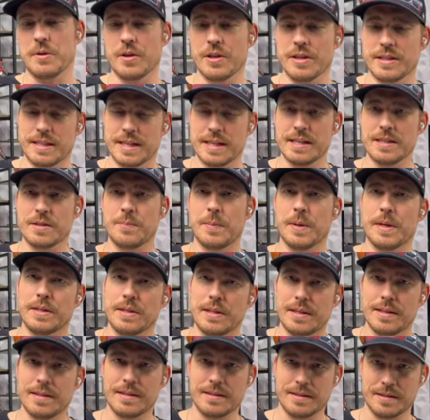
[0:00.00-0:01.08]
this is, but
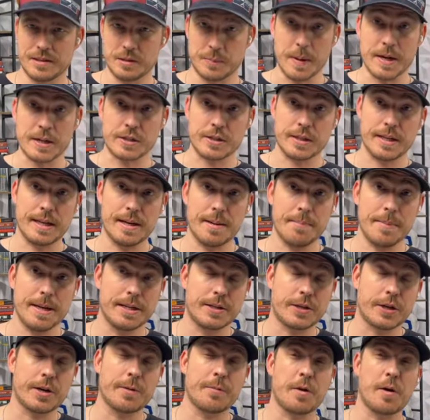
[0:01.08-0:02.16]
especially in a
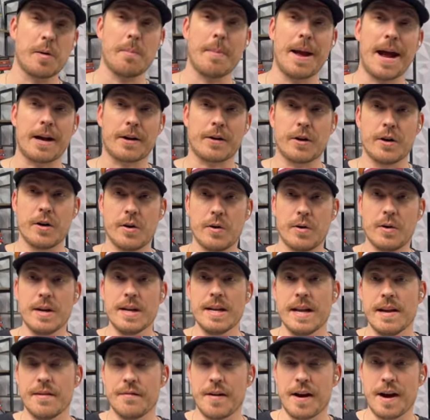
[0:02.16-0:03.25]
midterm or a macro
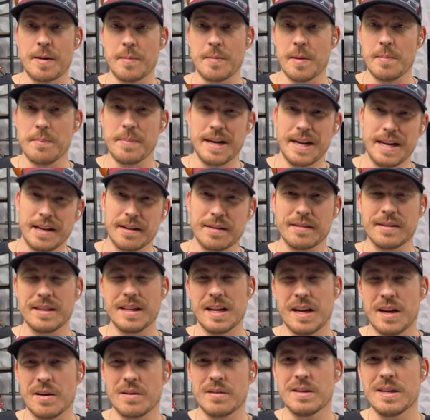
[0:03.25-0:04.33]
environment, meaning,
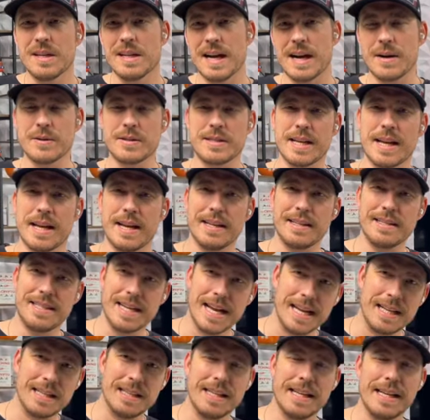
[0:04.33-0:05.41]
I would say
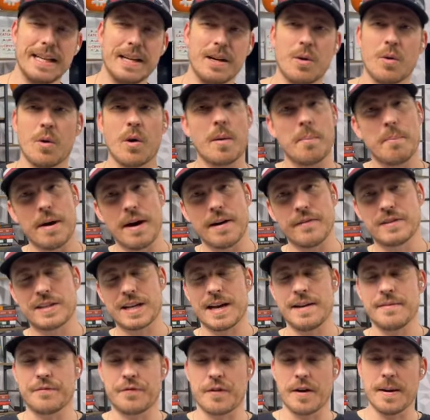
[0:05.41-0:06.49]
daily or above
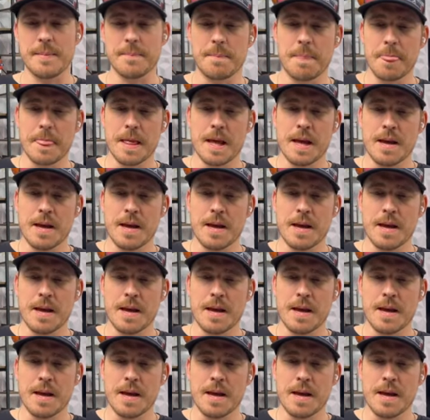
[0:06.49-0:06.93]
time frame.